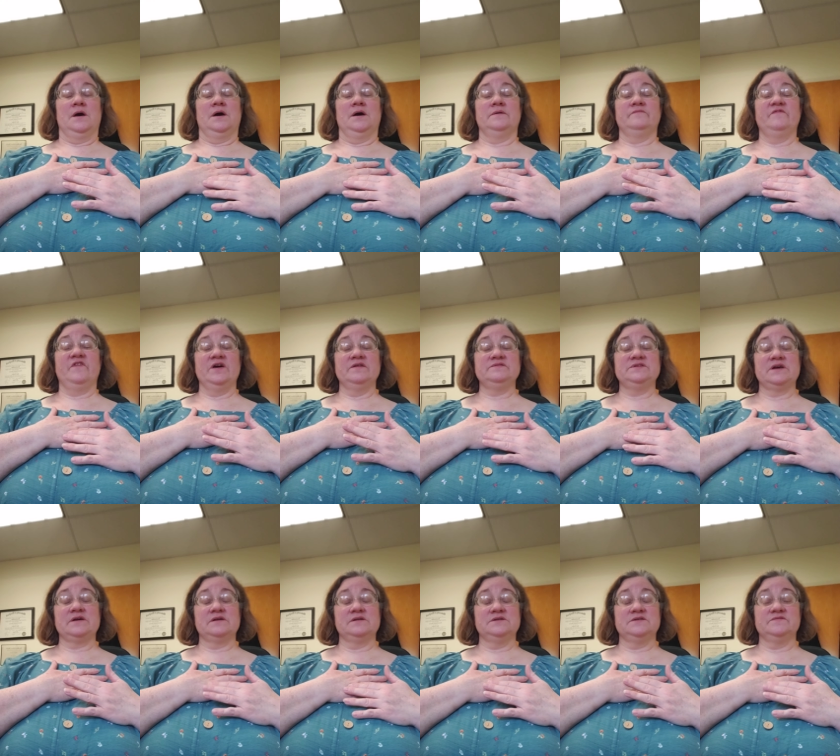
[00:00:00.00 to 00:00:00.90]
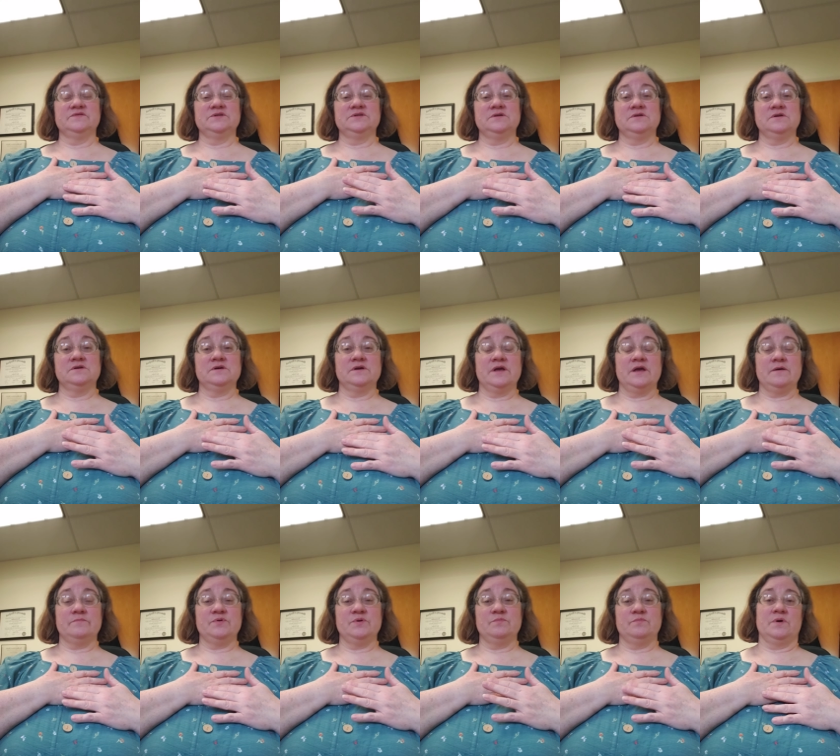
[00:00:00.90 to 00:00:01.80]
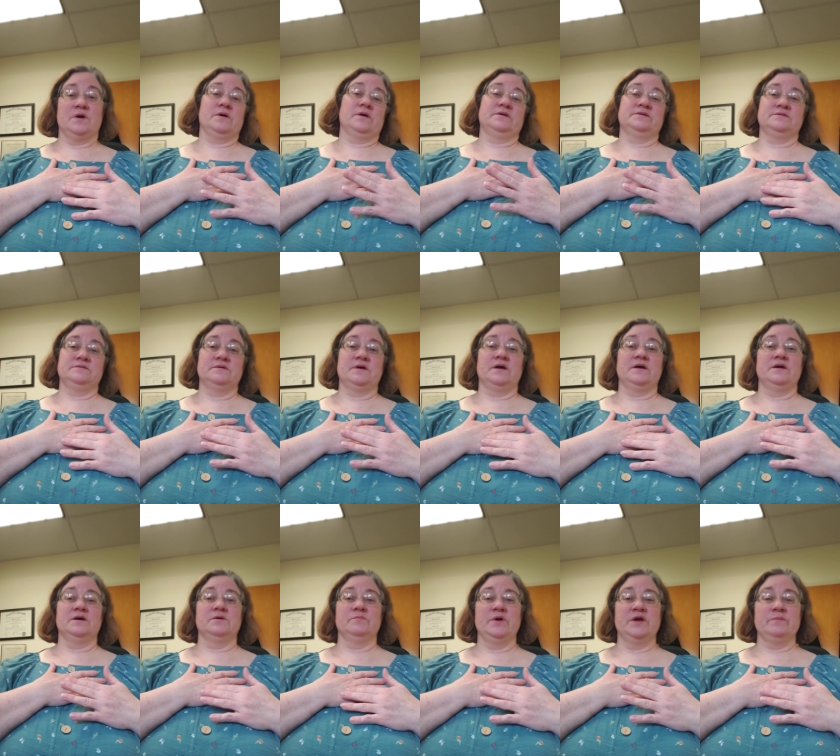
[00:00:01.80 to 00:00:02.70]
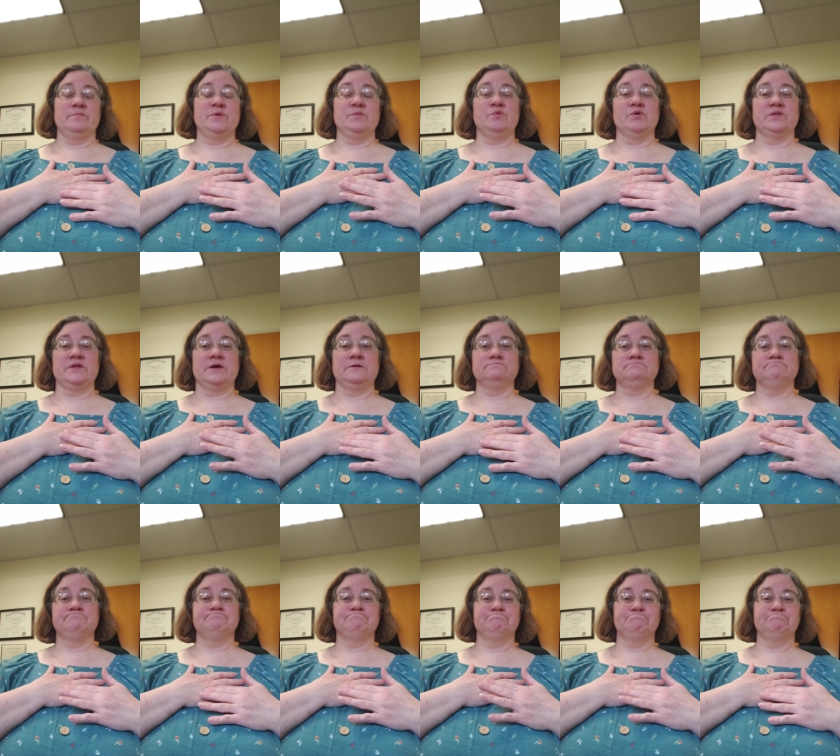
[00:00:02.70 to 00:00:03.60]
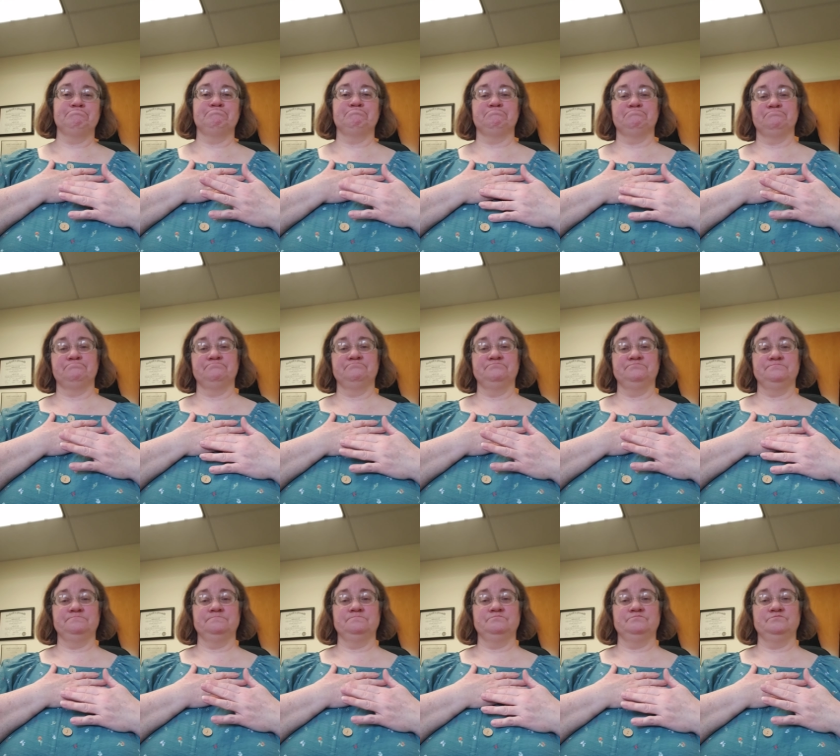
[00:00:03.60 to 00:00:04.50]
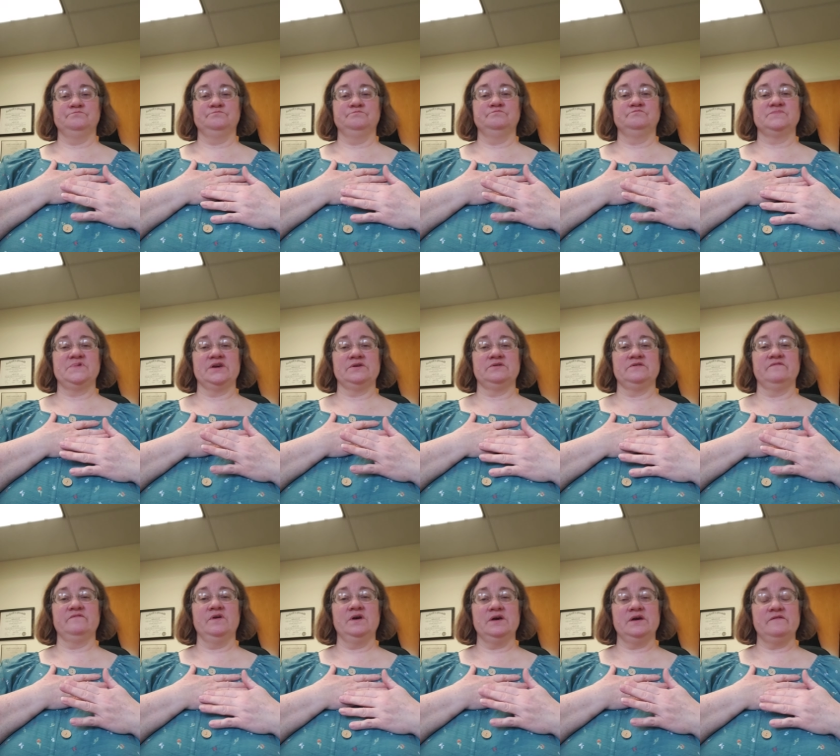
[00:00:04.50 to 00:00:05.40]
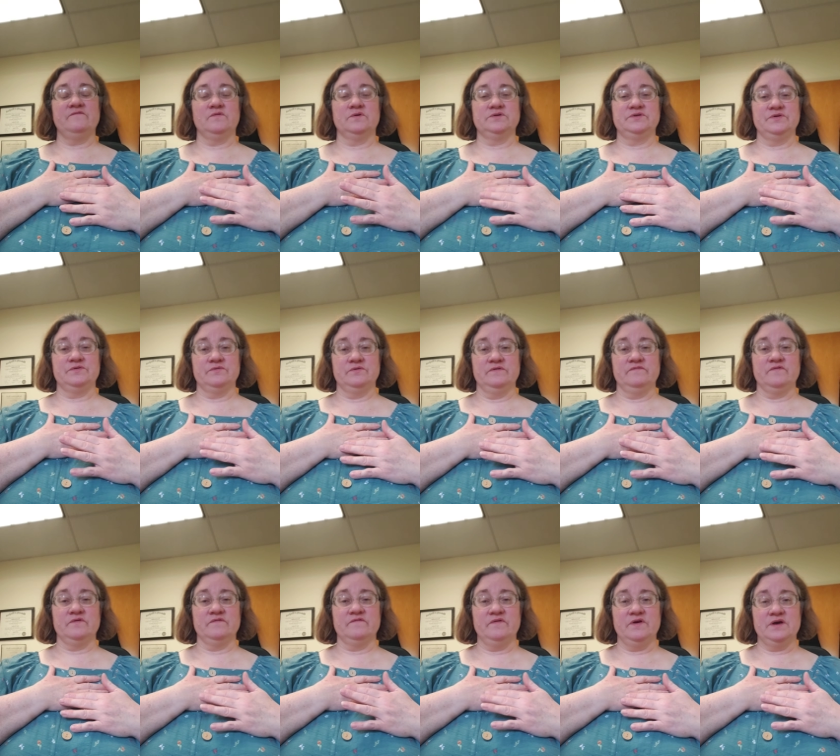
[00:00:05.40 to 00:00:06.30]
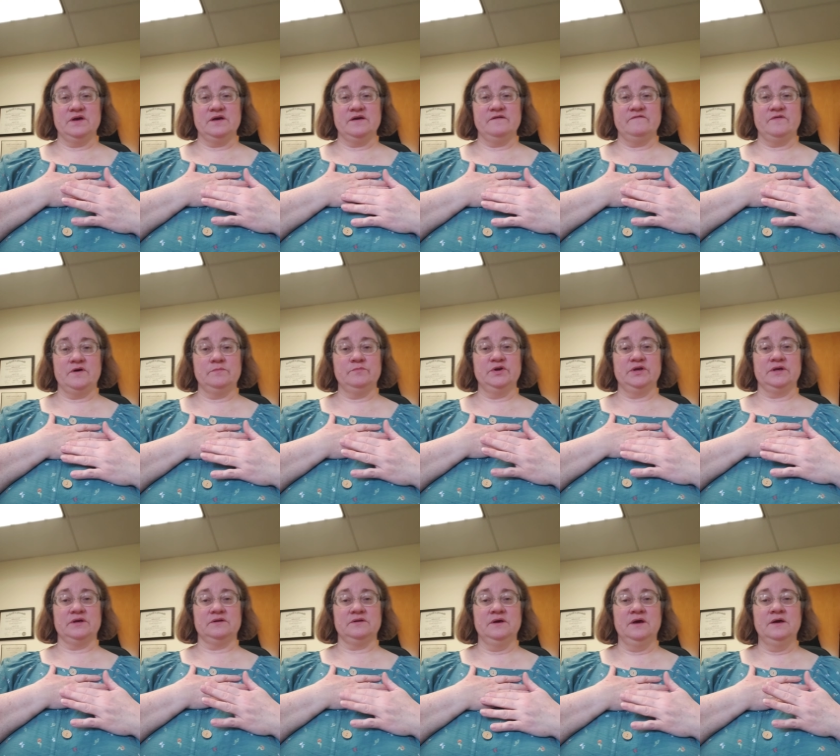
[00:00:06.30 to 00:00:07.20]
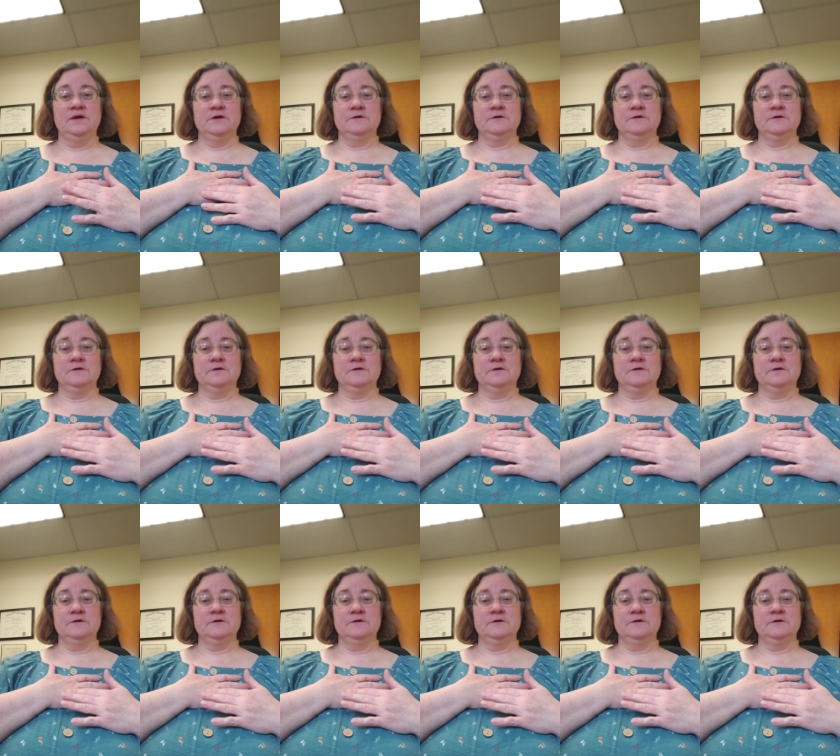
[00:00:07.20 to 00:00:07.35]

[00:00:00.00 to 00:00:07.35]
Hum 5 seconds of a song. I hum happy birthday. Count to five. 1, 2, 3, 4, 5. Hum again.